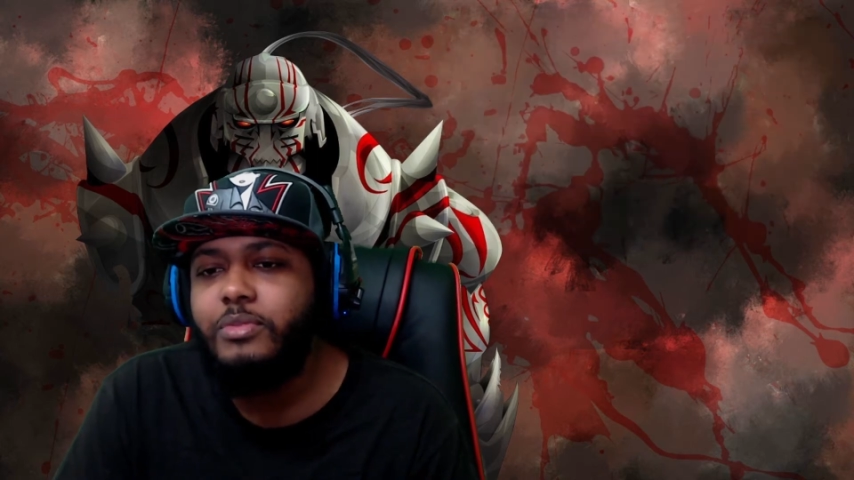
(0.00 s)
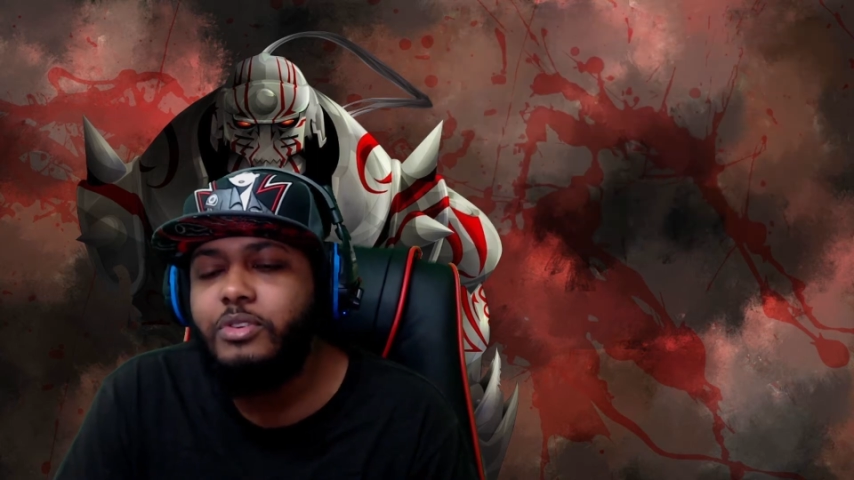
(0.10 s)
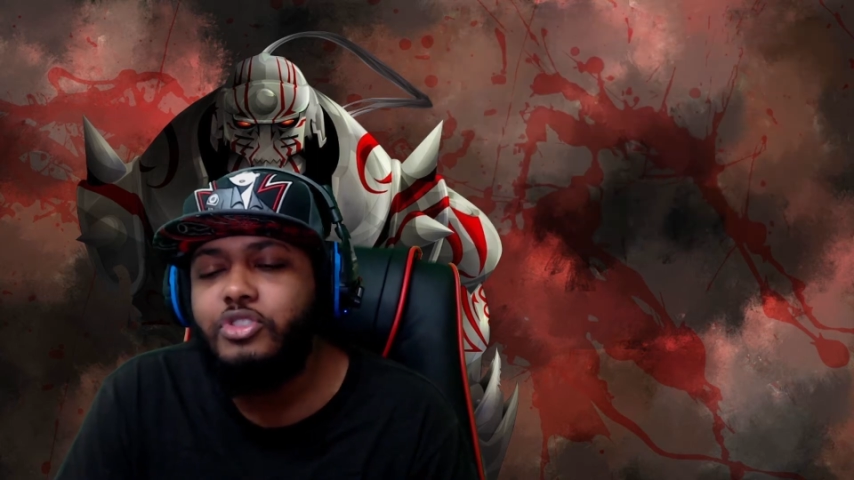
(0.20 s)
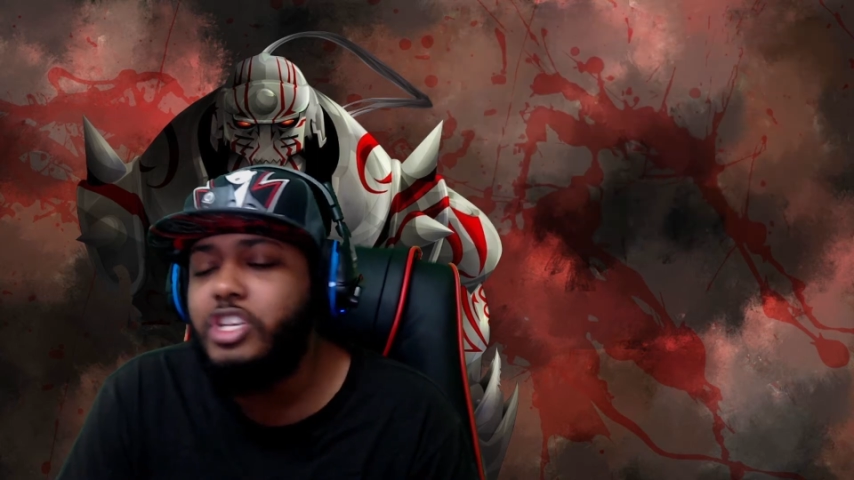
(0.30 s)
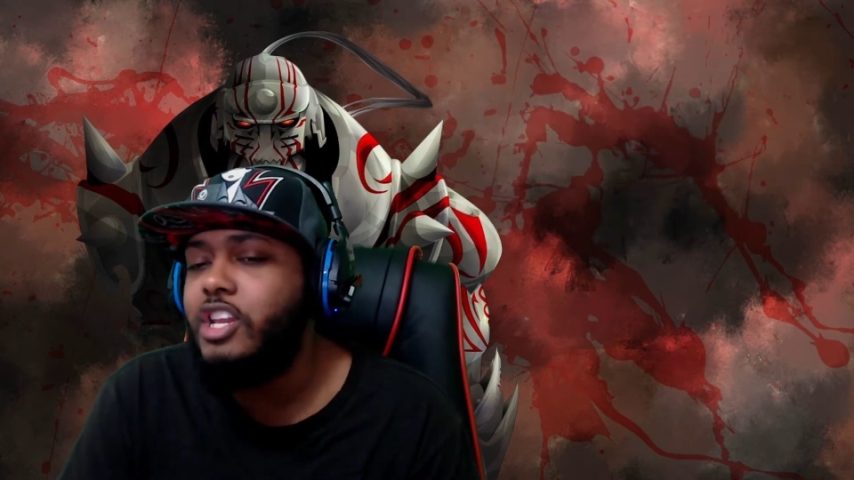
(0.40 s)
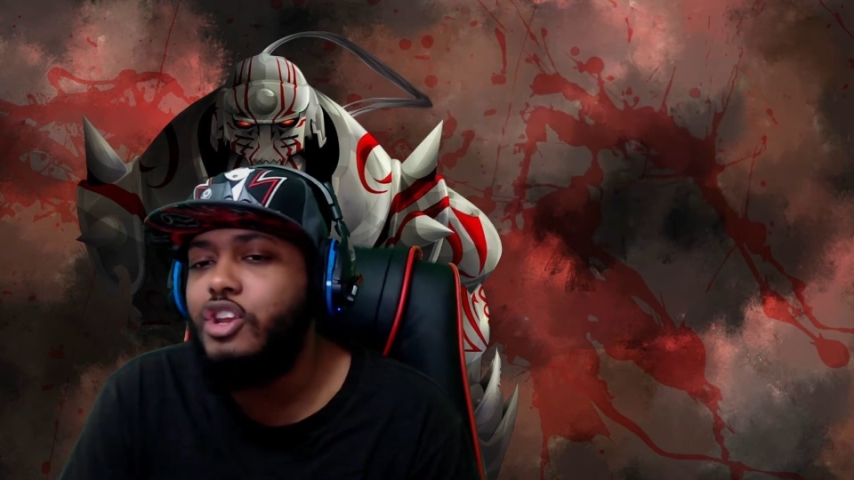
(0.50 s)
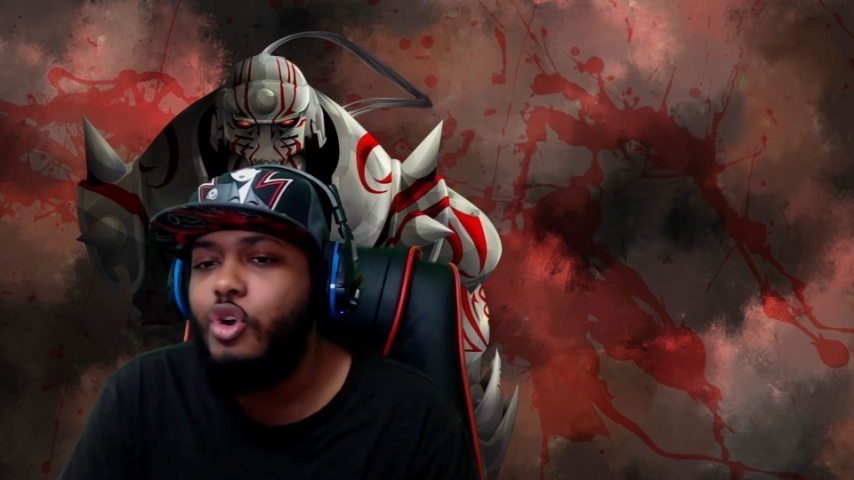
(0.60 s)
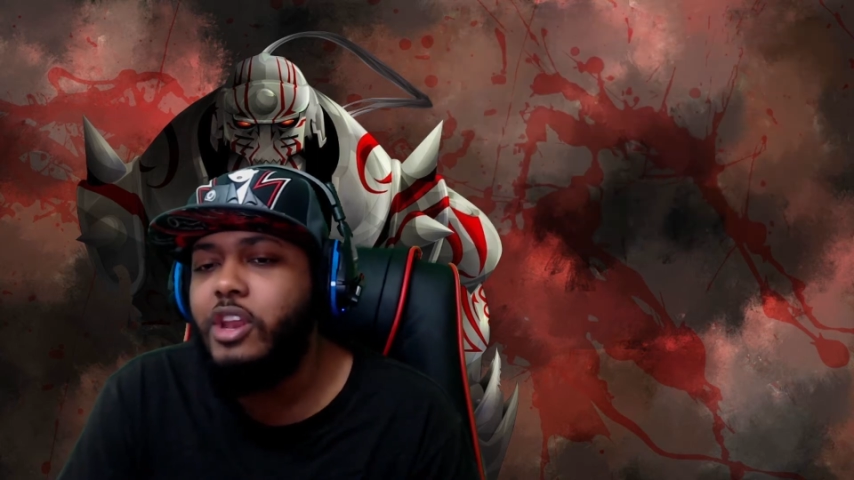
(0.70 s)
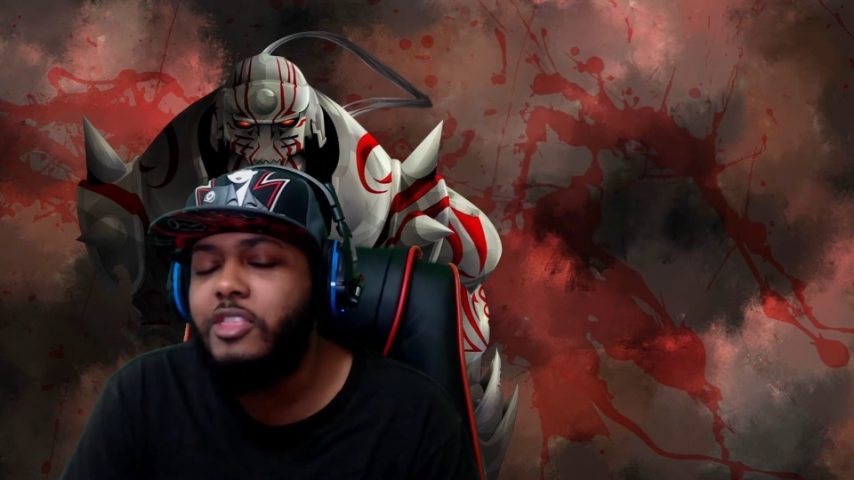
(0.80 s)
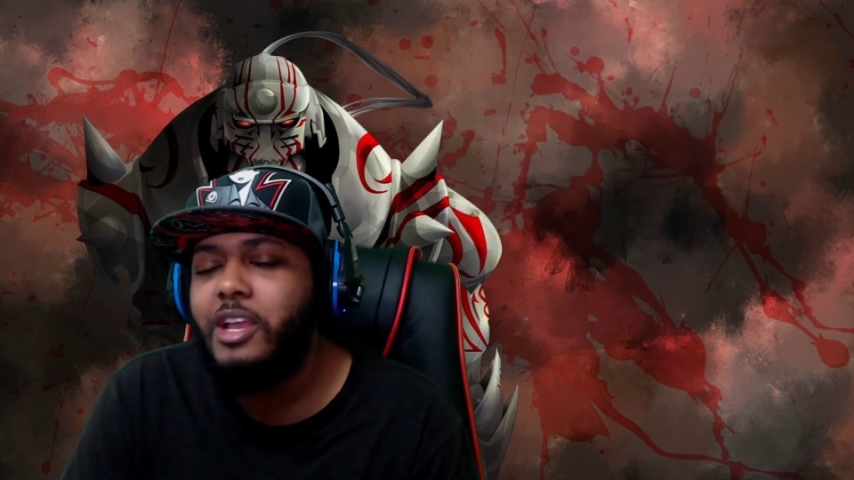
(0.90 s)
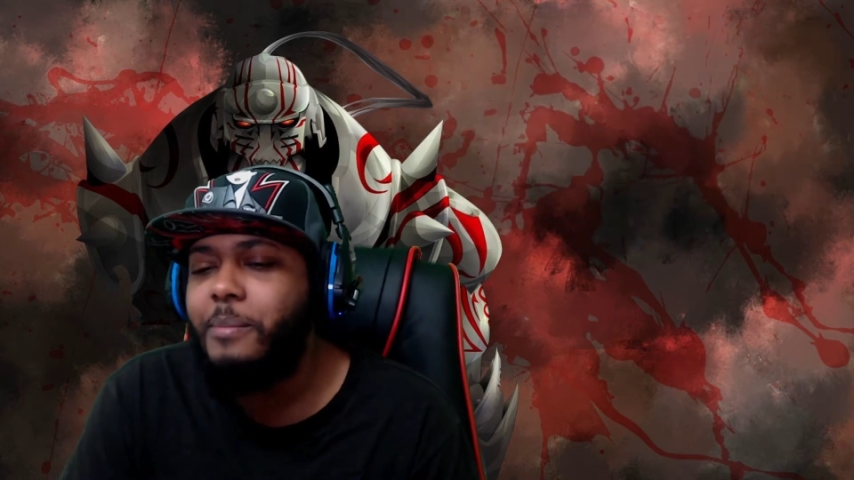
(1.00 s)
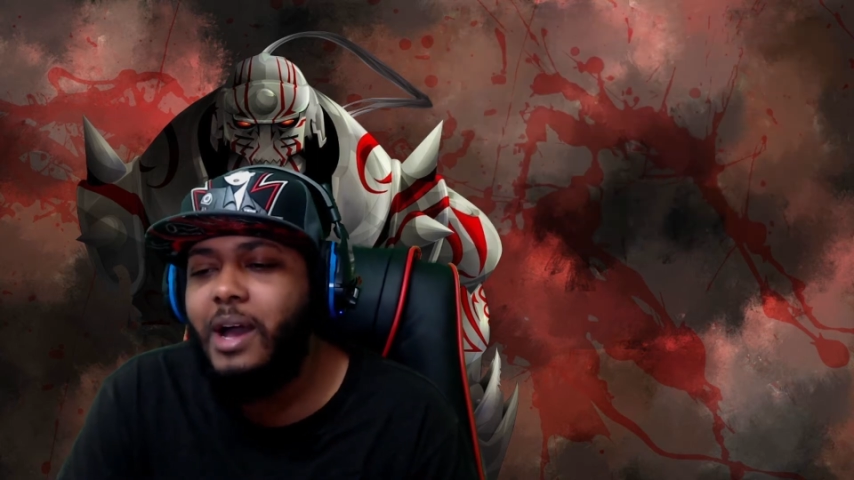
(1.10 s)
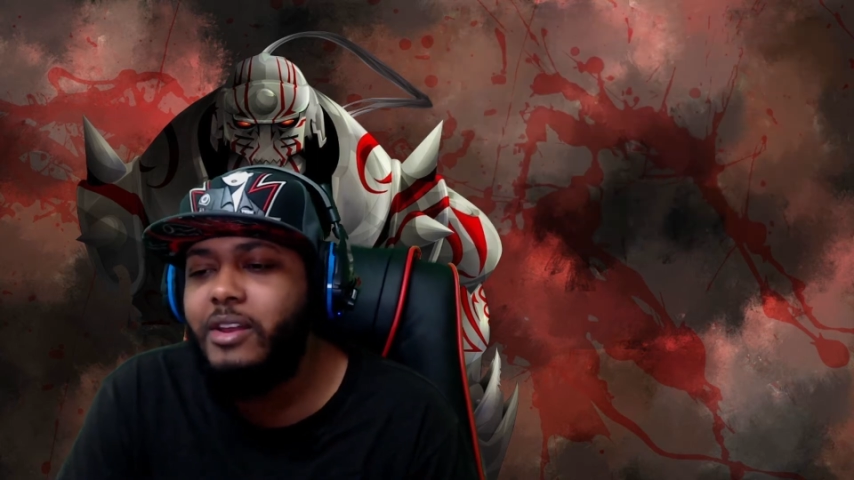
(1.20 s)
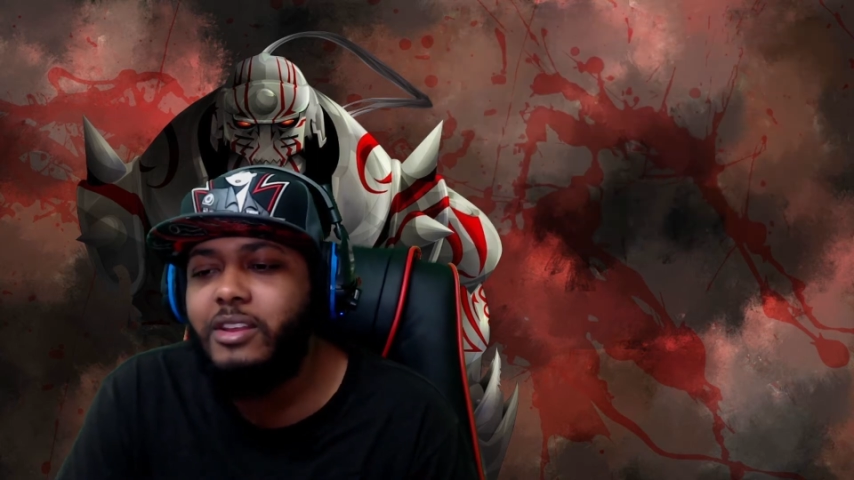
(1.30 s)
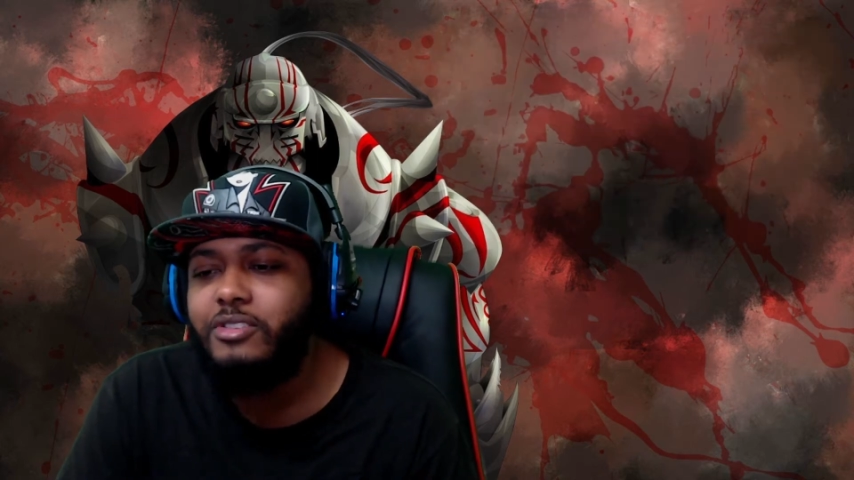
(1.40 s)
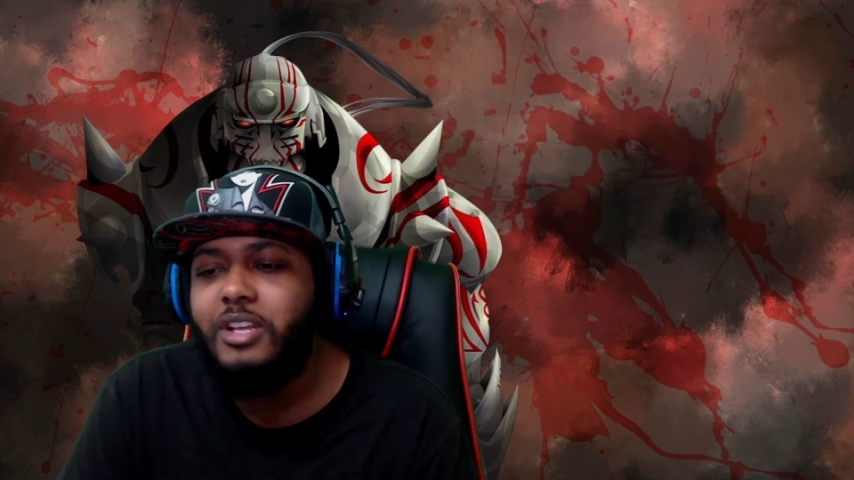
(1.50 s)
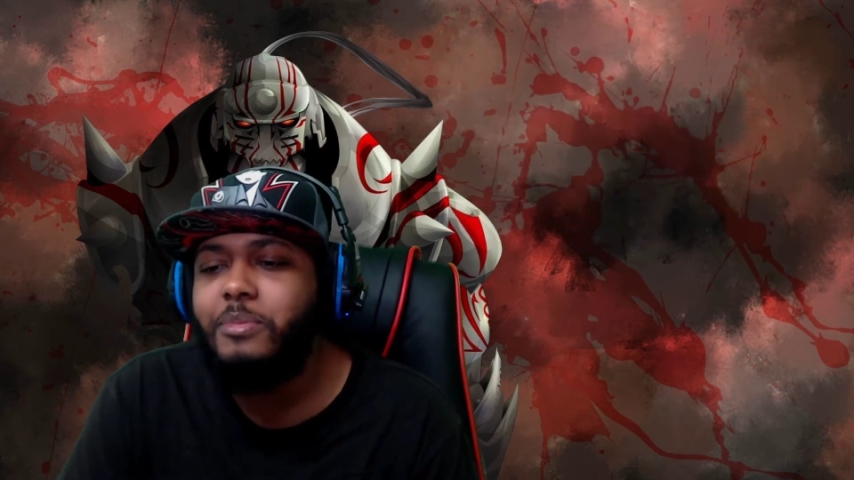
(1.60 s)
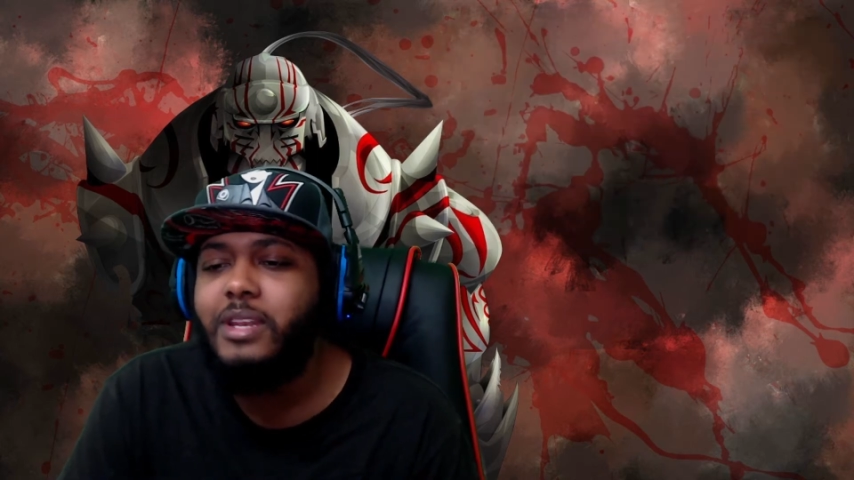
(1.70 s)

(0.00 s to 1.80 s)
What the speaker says: she didn't know anything about it or something.